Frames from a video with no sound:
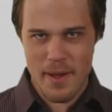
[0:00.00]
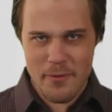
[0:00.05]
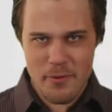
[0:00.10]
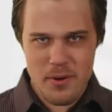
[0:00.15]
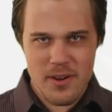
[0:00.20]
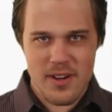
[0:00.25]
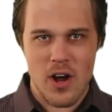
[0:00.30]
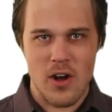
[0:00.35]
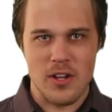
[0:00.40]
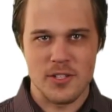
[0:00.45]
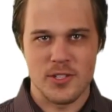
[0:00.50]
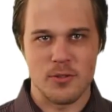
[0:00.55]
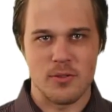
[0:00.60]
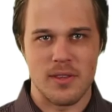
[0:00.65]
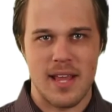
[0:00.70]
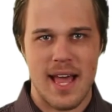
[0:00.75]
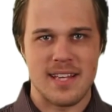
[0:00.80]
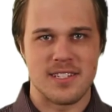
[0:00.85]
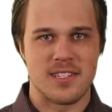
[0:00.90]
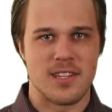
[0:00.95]
rug also
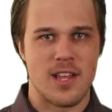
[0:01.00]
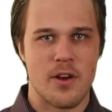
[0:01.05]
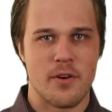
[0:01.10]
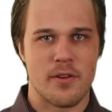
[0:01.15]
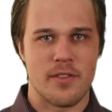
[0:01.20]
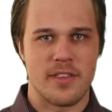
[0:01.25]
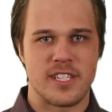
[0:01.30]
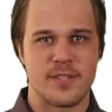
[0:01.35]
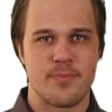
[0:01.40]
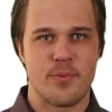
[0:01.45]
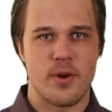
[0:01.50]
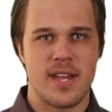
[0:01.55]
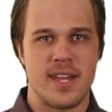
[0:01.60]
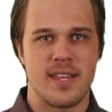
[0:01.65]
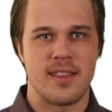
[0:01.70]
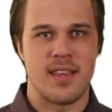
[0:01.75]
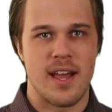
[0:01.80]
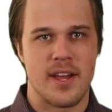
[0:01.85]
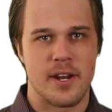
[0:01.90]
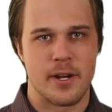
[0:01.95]
lasts longer than the spray
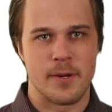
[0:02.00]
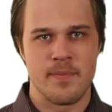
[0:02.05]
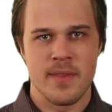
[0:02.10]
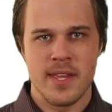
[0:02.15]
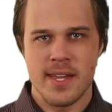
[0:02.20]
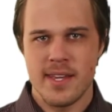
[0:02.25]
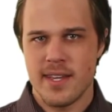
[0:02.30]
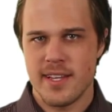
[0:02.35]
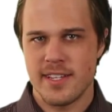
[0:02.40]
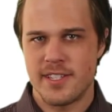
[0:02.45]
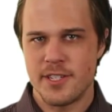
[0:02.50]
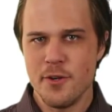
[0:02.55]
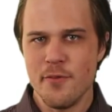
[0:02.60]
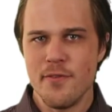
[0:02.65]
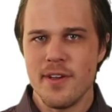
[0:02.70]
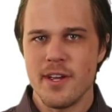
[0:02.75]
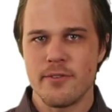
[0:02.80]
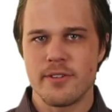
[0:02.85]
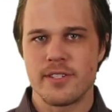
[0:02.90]
in liner. It's UV